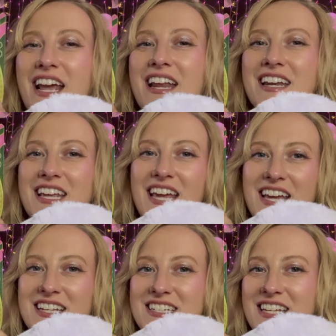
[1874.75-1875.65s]
and
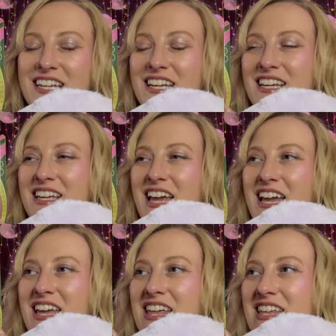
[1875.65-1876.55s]
get
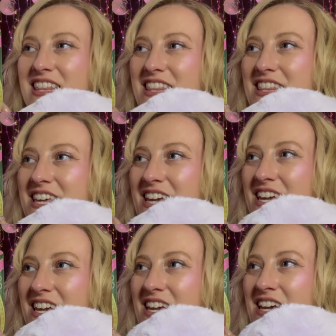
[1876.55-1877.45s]

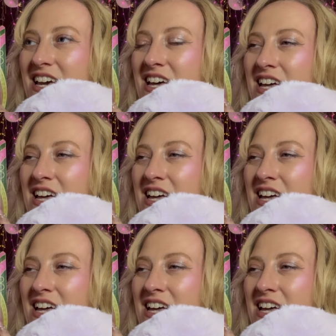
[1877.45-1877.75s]
the,